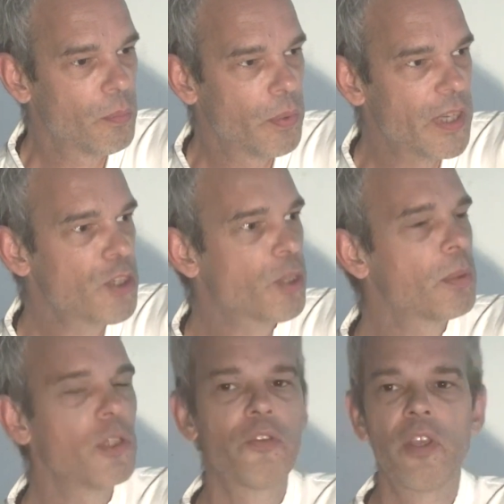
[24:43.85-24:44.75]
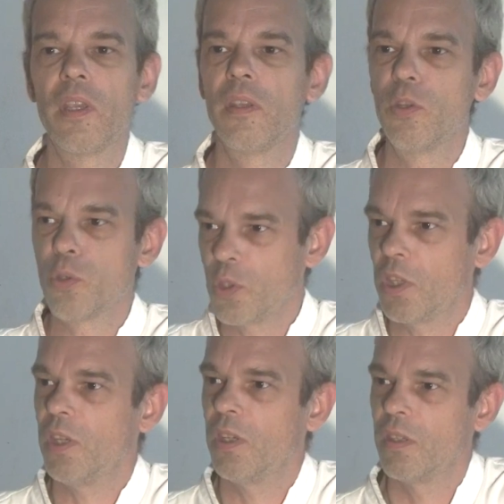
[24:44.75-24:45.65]
pleasurable thing you
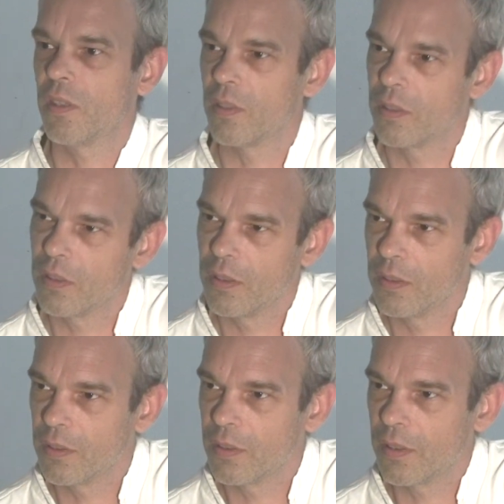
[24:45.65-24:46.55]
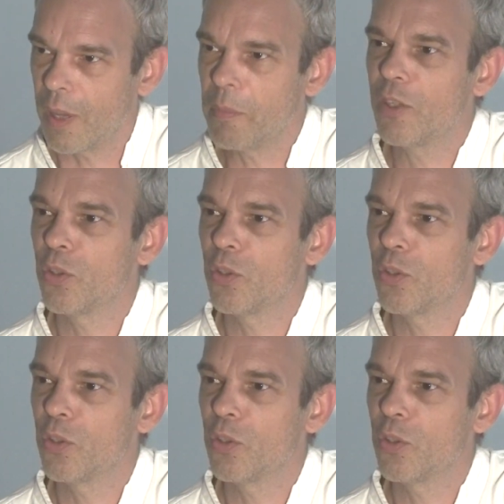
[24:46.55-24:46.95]
see coming